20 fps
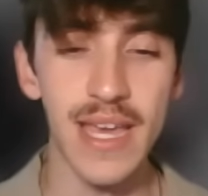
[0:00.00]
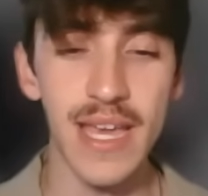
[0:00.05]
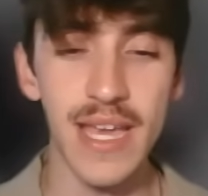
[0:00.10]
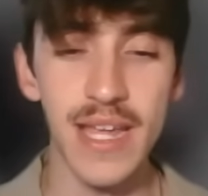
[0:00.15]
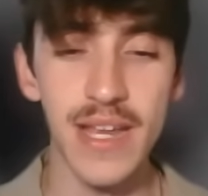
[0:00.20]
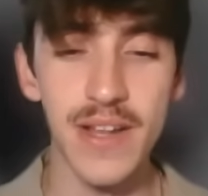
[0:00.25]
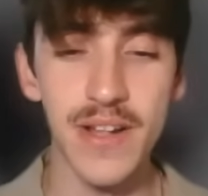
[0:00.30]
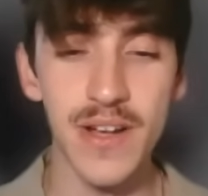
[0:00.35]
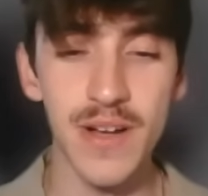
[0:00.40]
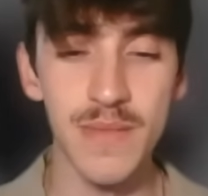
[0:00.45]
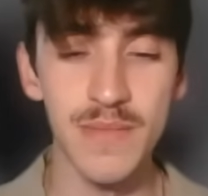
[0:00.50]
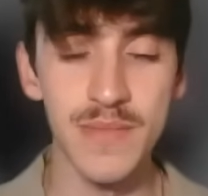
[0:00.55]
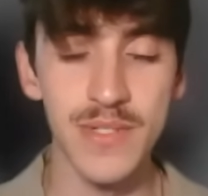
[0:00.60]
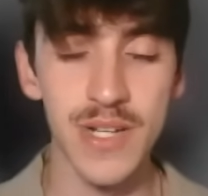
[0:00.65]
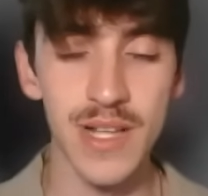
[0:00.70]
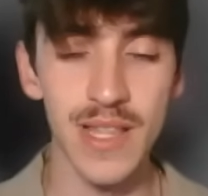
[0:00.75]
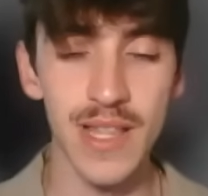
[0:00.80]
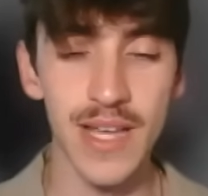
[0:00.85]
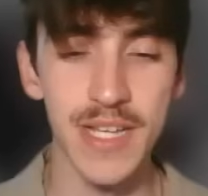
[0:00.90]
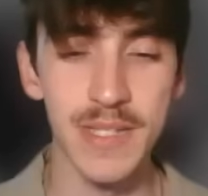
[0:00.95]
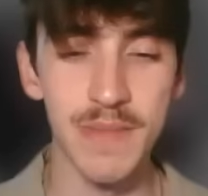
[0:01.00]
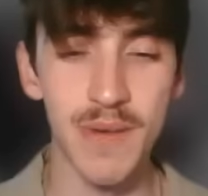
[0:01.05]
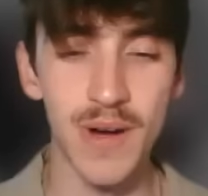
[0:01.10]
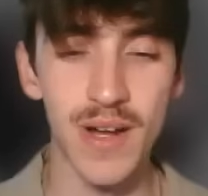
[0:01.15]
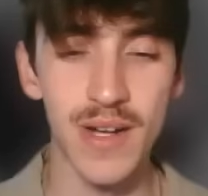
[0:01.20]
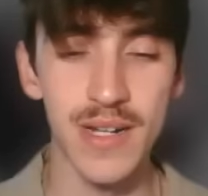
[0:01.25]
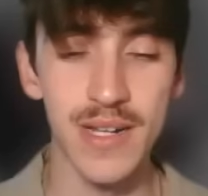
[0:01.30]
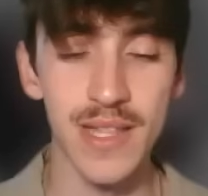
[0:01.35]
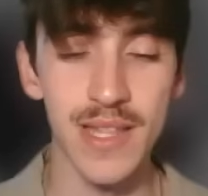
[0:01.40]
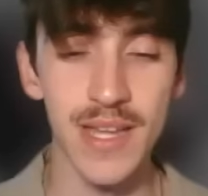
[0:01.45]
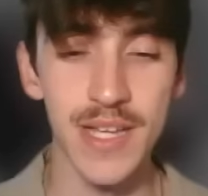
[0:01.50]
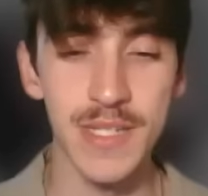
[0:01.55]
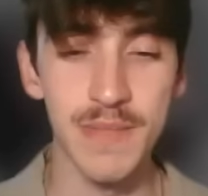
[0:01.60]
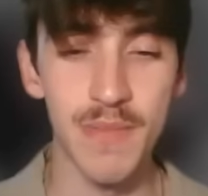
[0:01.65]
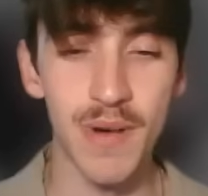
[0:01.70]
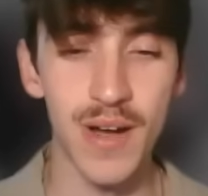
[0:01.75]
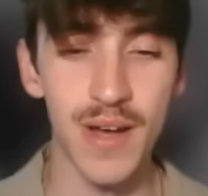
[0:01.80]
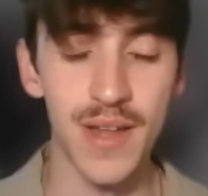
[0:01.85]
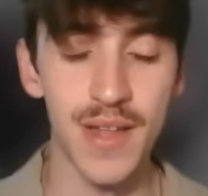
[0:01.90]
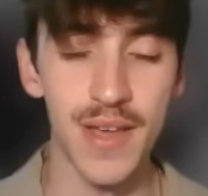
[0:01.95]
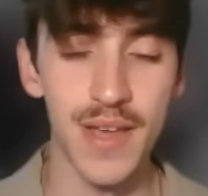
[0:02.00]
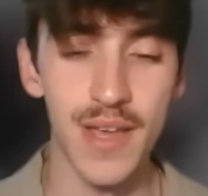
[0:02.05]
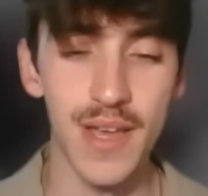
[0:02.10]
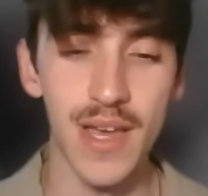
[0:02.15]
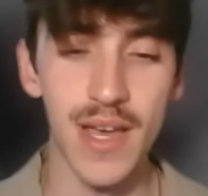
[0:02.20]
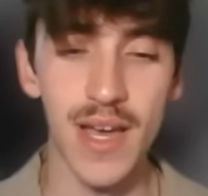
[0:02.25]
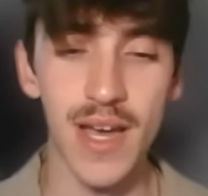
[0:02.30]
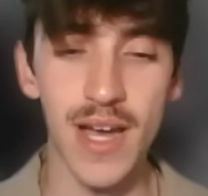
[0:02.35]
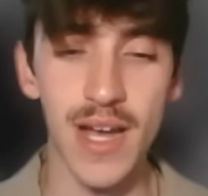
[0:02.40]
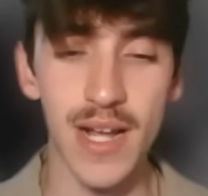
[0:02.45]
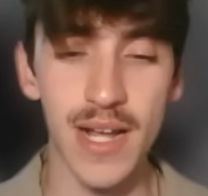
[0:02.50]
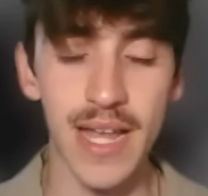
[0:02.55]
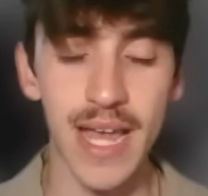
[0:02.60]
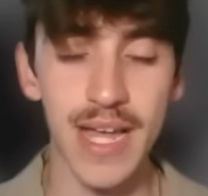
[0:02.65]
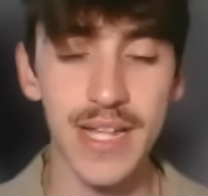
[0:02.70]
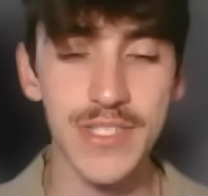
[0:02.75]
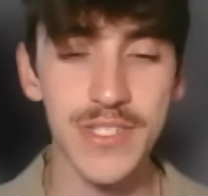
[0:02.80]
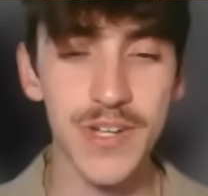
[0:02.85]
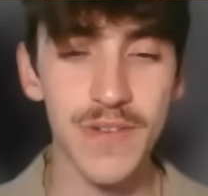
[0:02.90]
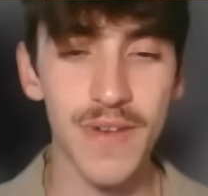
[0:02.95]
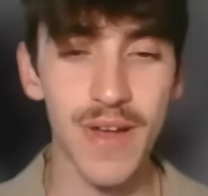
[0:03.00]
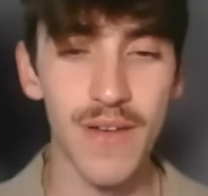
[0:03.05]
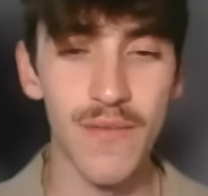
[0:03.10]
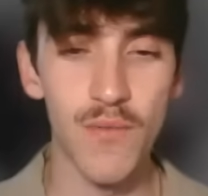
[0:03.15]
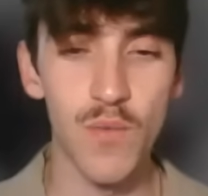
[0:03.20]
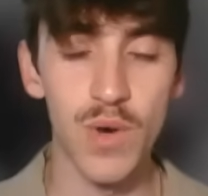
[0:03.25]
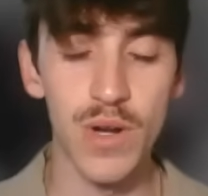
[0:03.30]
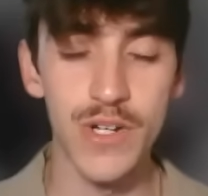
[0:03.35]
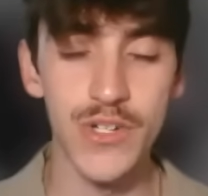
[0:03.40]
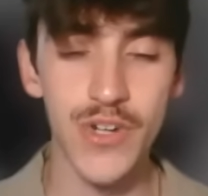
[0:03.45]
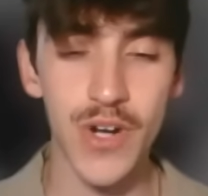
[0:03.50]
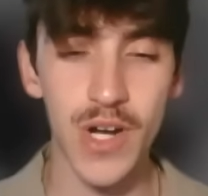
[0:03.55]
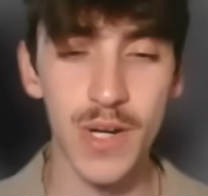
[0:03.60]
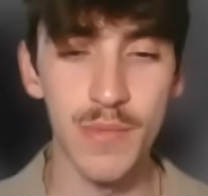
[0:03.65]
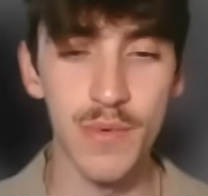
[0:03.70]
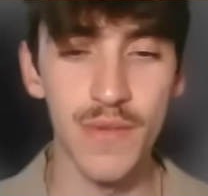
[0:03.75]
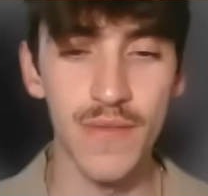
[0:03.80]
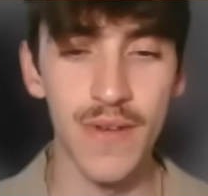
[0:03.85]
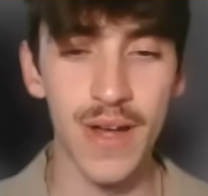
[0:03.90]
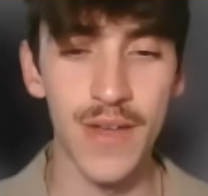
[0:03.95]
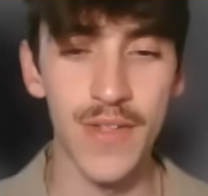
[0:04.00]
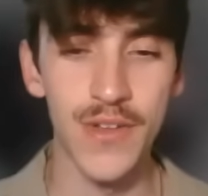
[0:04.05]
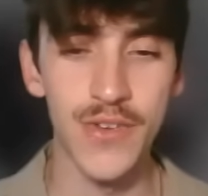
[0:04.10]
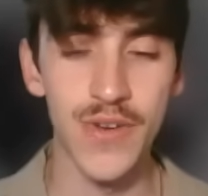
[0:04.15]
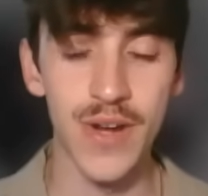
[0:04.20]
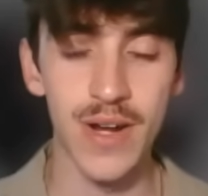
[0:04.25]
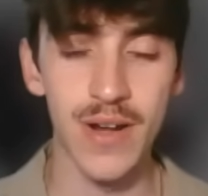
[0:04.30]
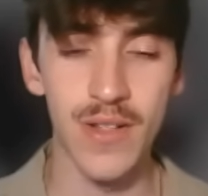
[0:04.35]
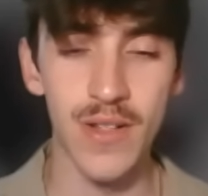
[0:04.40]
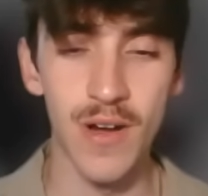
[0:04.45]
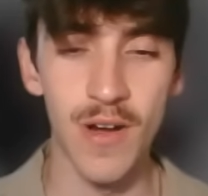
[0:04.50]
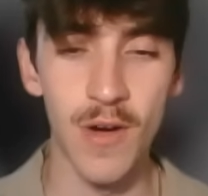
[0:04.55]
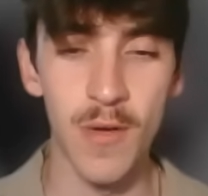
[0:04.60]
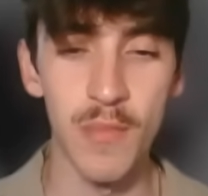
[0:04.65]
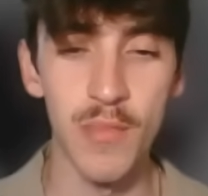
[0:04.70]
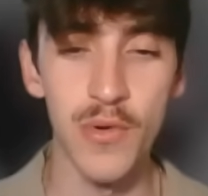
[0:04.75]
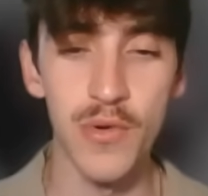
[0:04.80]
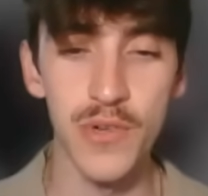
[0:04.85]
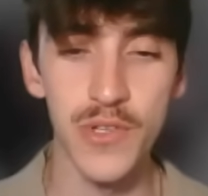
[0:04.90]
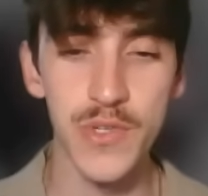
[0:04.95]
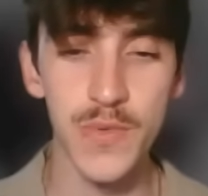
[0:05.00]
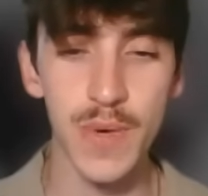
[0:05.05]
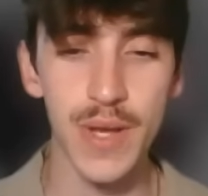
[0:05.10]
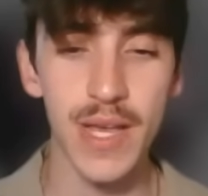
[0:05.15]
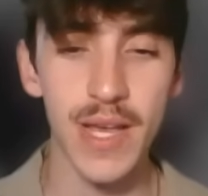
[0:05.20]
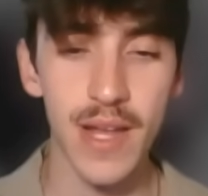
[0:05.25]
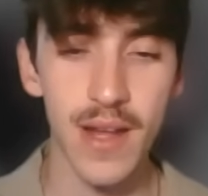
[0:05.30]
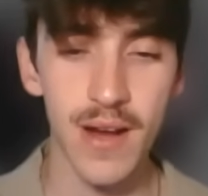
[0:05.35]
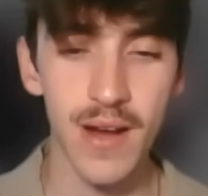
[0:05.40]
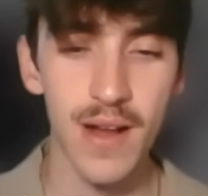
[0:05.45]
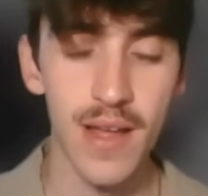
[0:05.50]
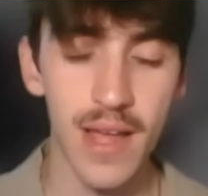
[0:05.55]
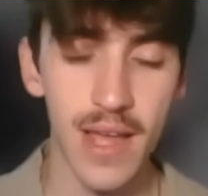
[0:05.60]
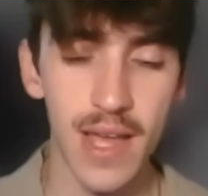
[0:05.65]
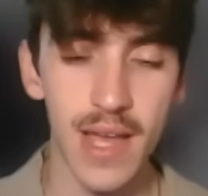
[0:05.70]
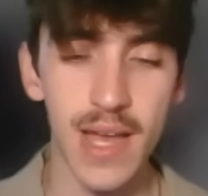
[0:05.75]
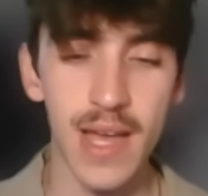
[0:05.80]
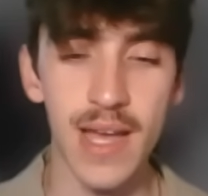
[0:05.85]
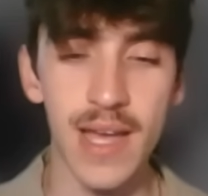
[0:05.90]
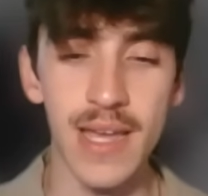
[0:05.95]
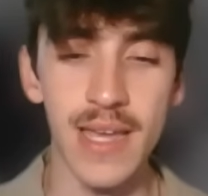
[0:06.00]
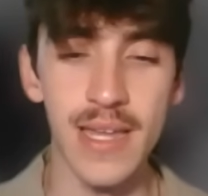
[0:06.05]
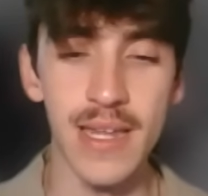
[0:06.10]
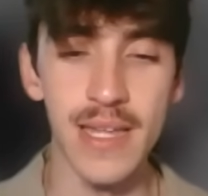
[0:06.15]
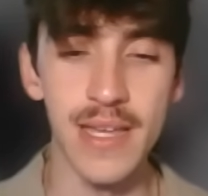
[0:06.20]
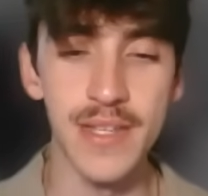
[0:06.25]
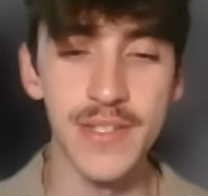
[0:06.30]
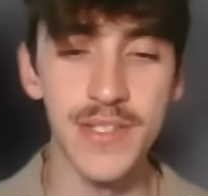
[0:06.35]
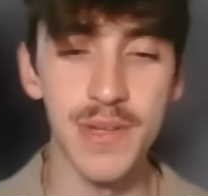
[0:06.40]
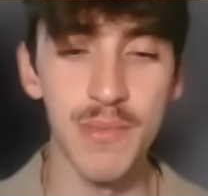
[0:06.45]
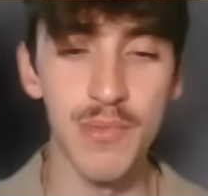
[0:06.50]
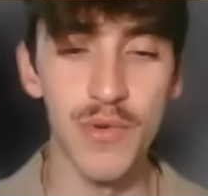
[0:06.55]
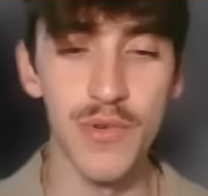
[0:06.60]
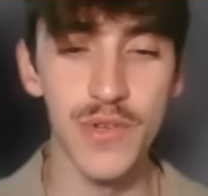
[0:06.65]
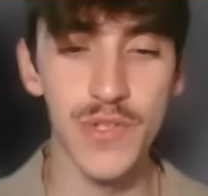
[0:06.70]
In comes Golisopod. Golisopod can survive 1 charge move, either Dragon Claw or Brutal Swing here. It is the Brutal